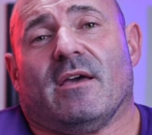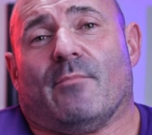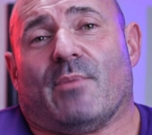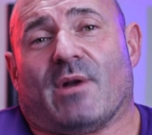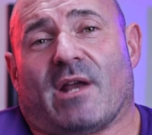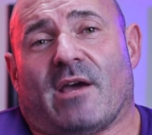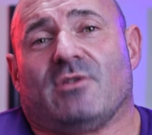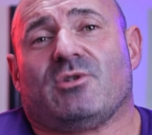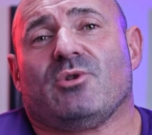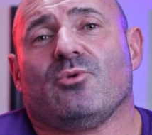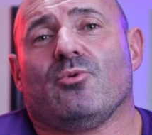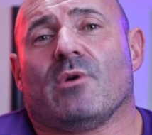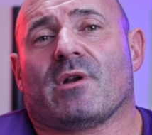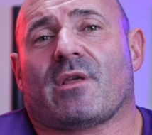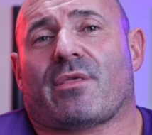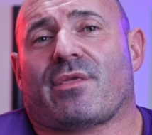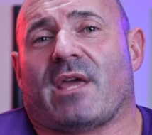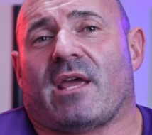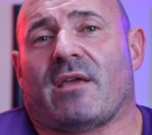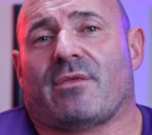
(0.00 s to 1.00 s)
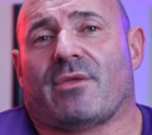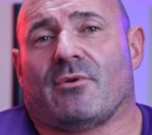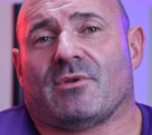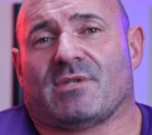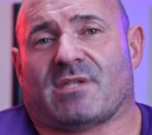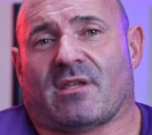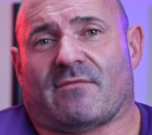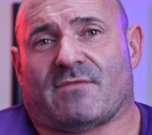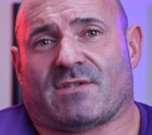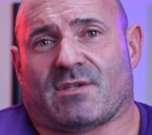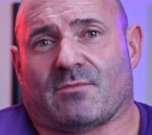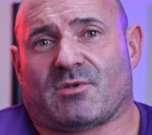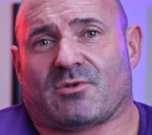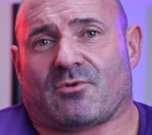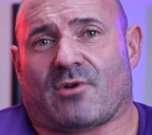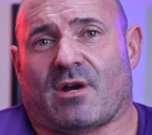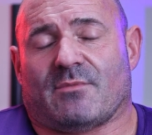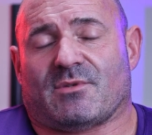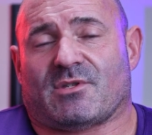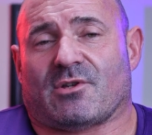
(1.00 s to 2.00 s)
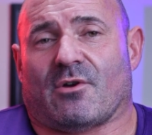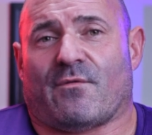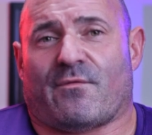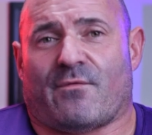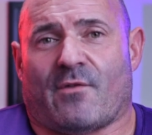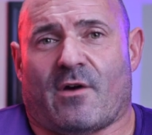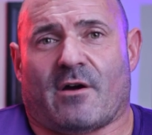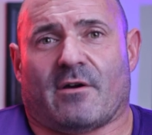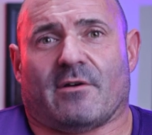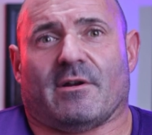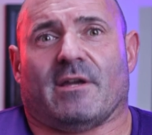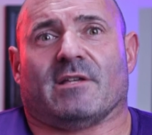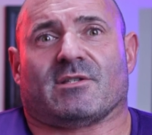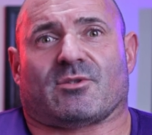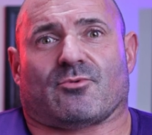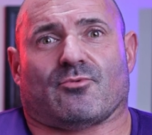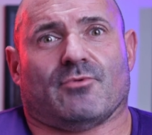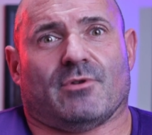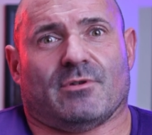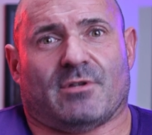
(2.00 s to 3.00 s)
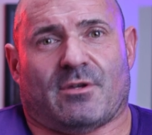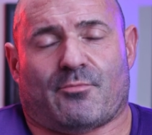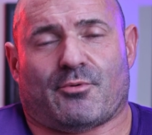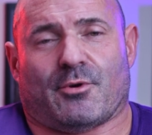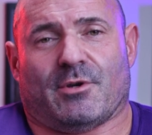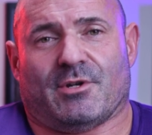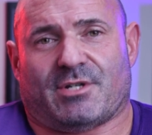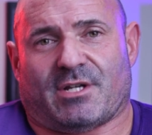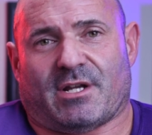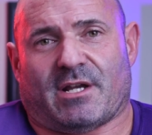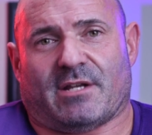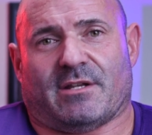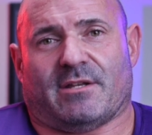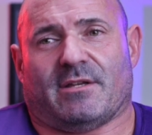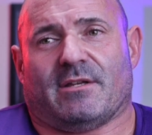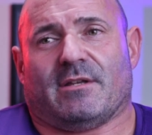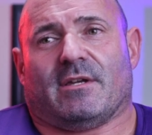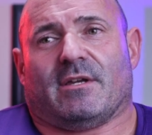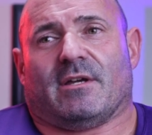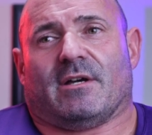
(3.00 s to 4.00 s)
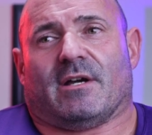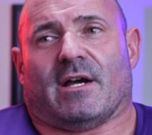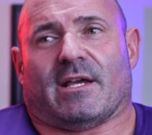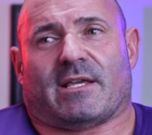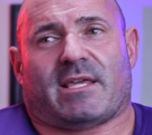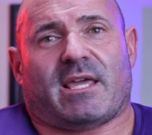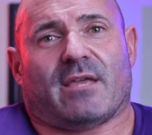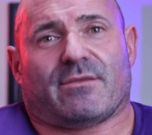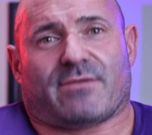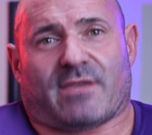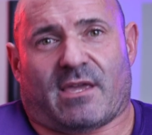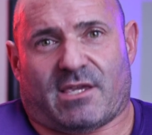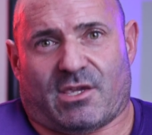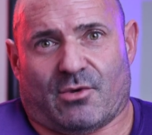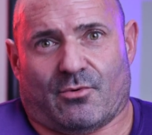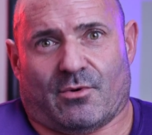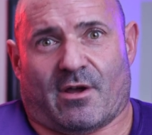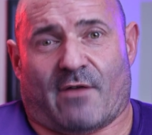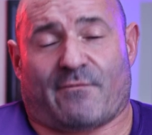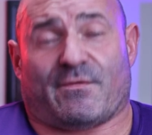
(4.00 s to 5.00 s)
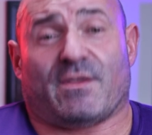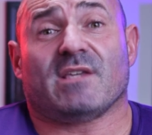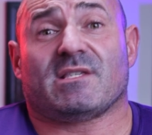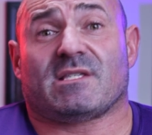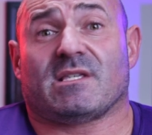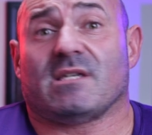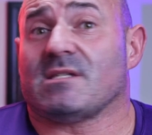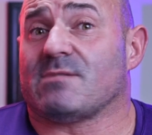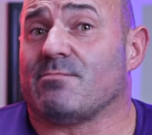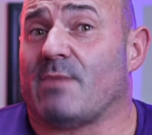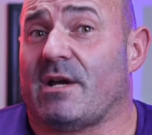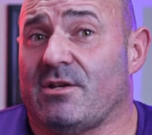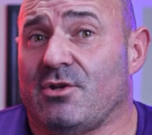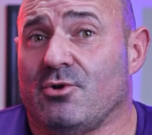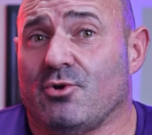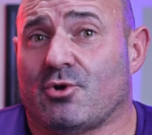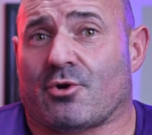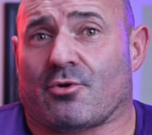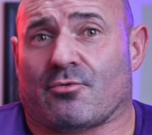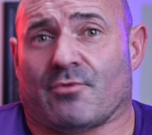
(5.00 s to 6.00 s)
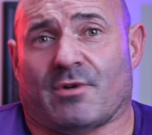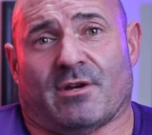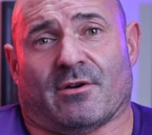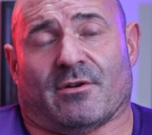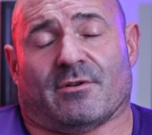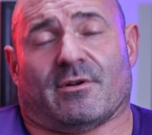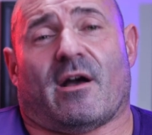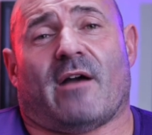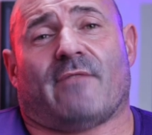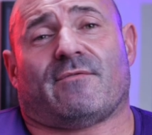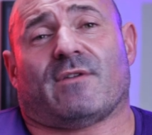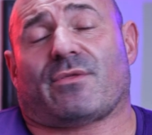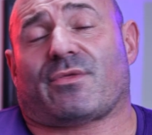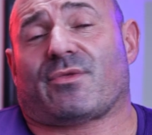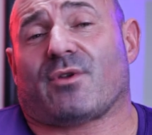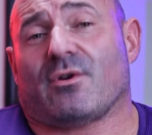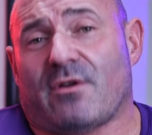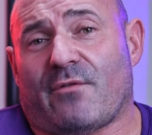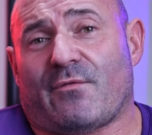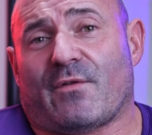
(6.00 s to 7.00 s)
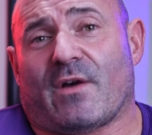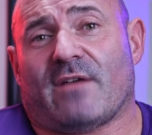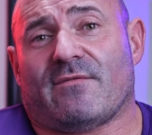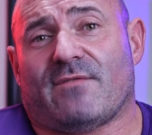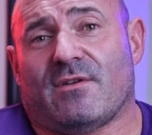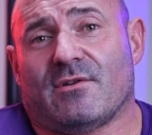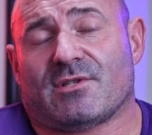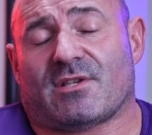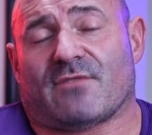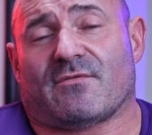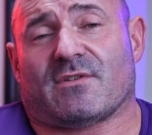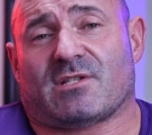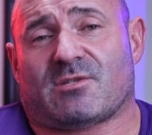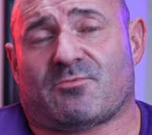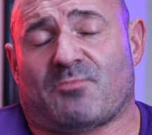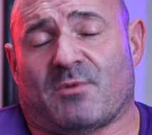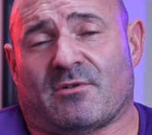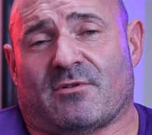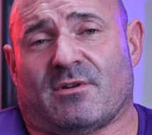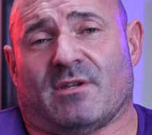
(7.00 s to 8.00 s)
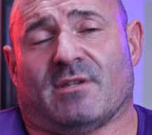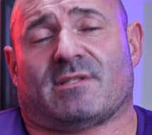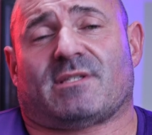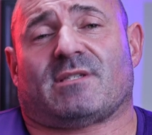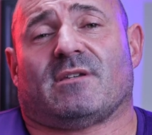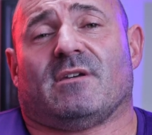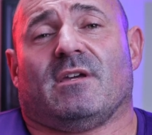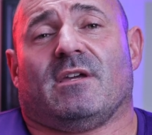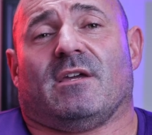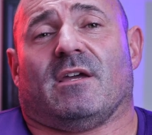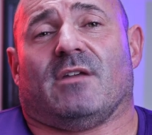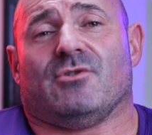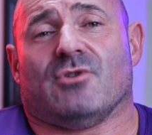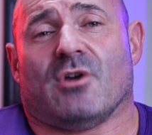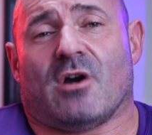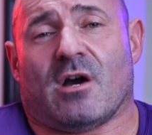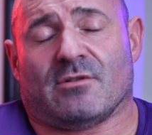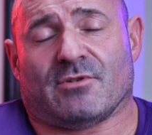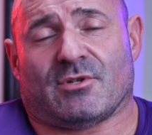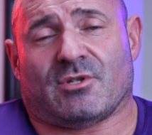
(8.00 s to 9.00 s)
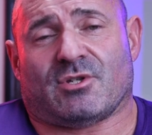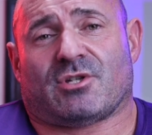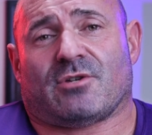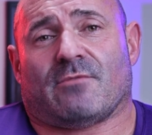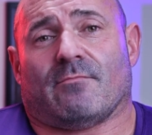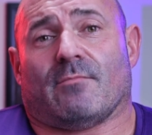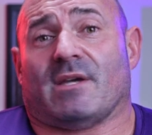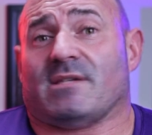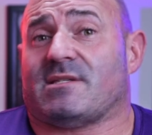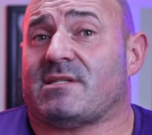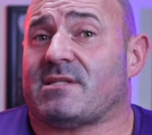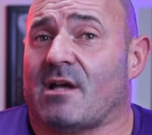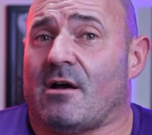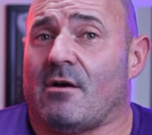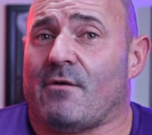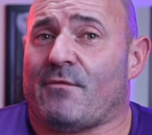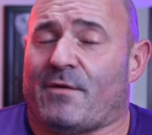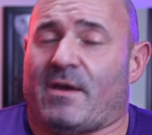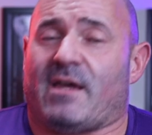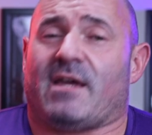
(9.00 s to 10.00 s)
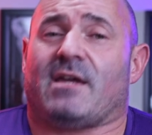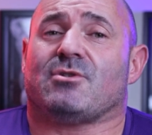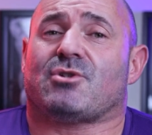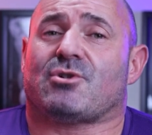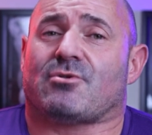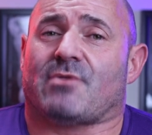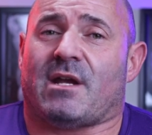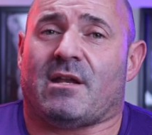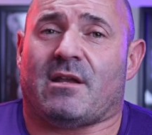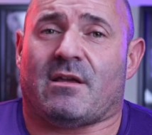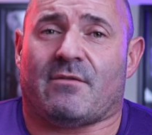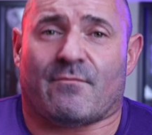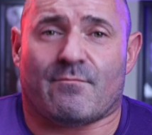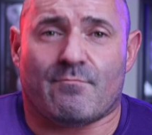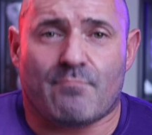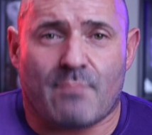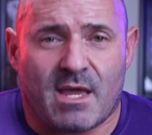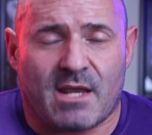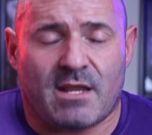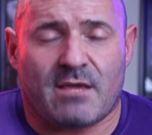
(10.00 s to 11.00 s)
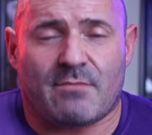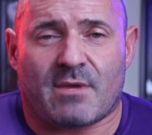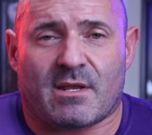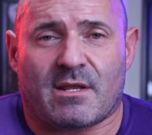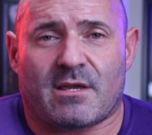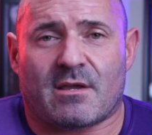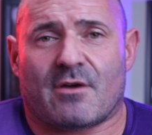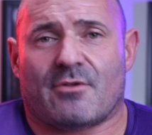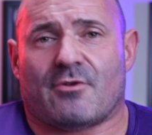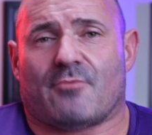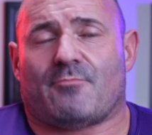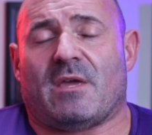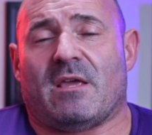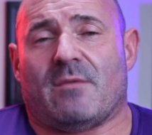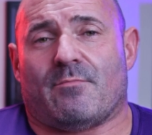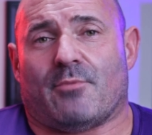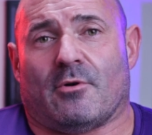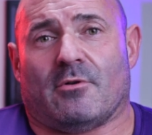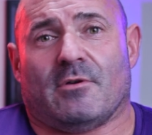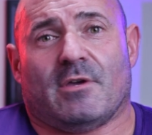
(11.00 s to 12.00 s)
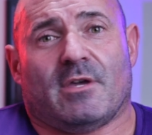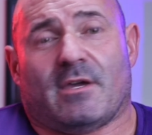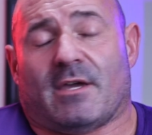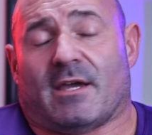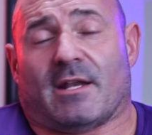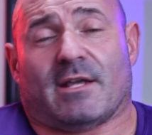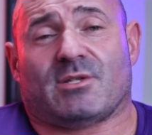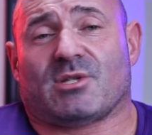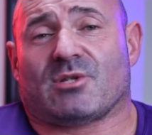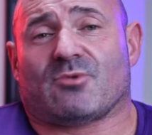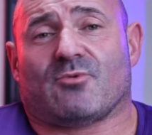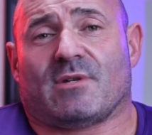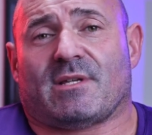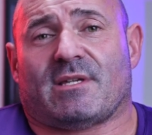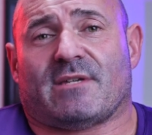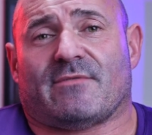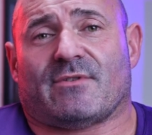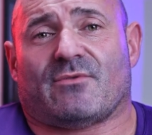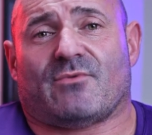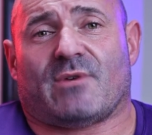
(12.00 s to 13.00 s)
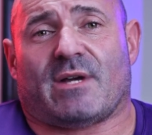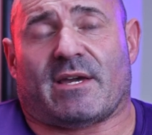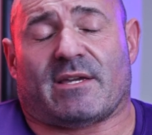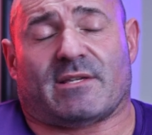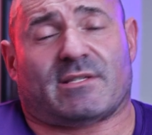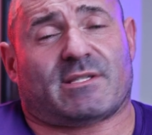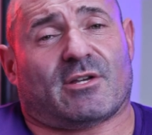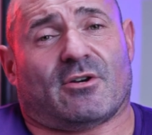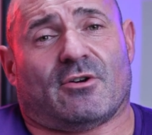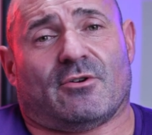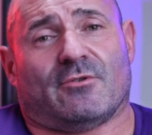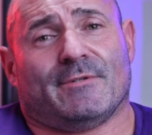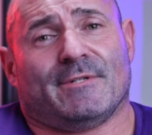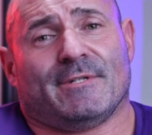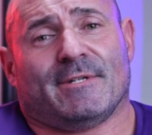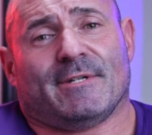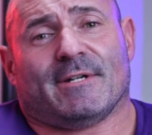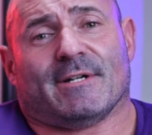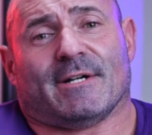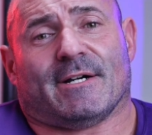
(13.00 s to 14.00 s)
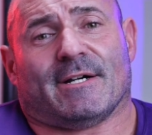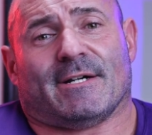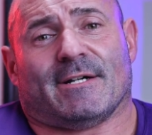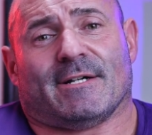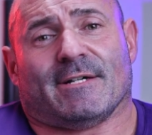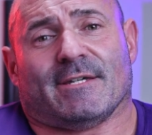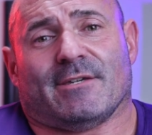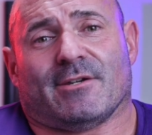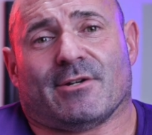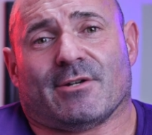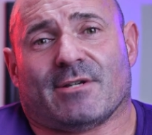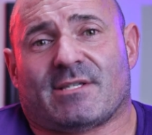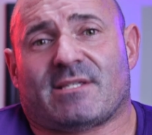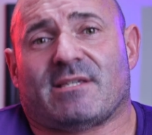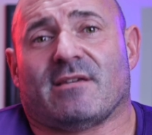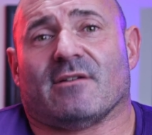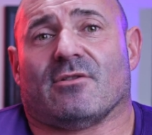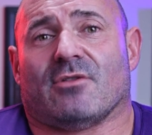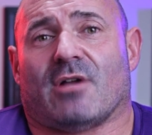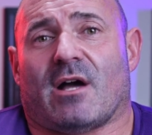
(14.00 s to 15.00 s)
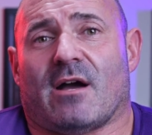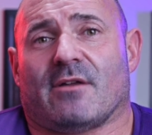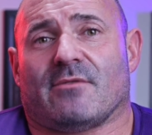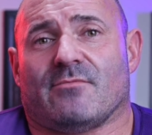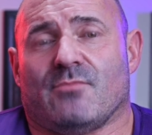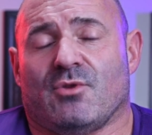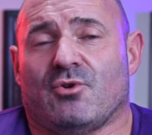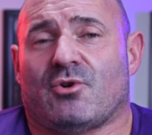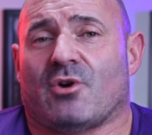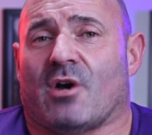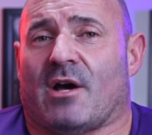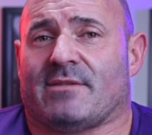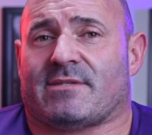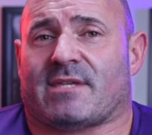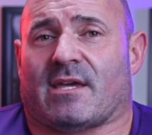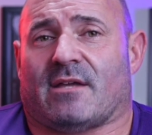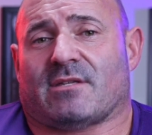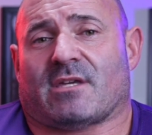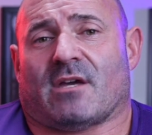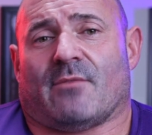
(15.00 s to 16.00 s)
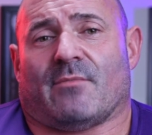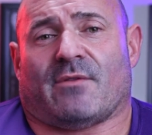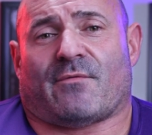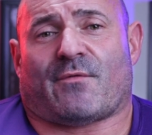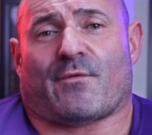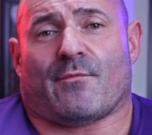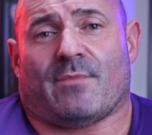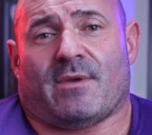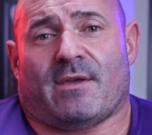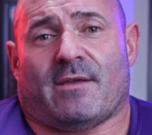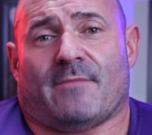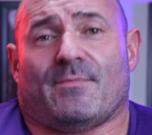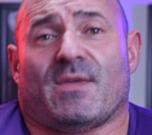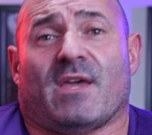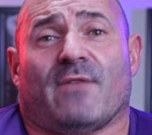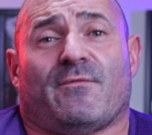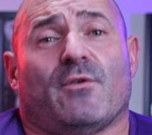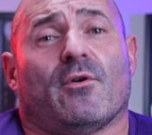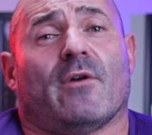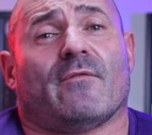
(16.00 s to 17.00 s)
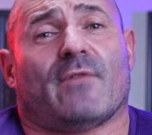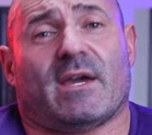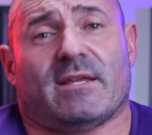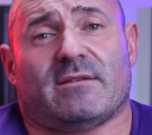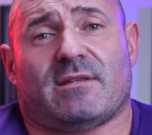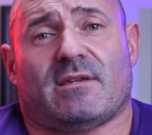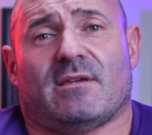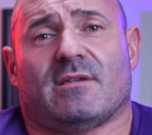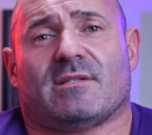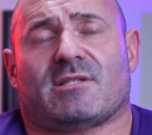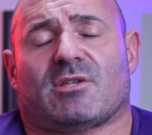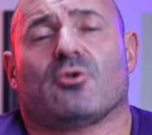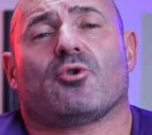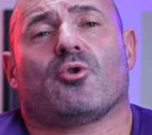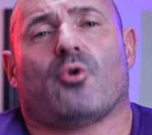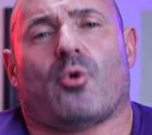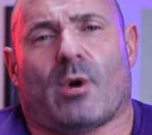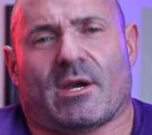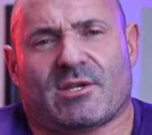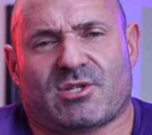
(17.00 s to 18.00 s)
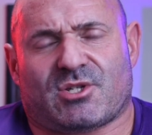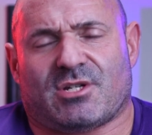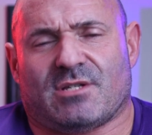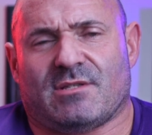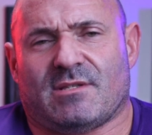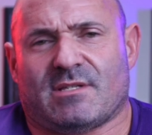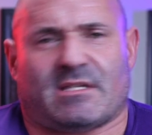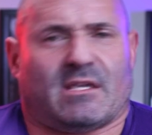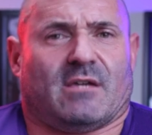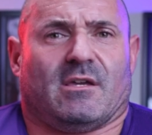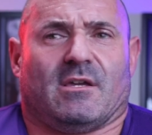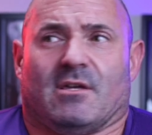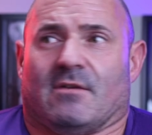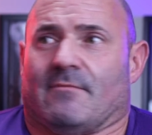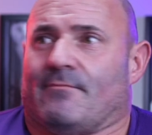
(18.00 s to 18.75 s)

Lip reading: But I do want to thank those that have subscribed so far. It's really appreciated. I can't thank you enough. This is my new career. I've got 35 years of experience and knowledge myself and training many, many other people. And I just want to give it away. So you're going to see a lot of new content coming from me. If you have ideas, questions,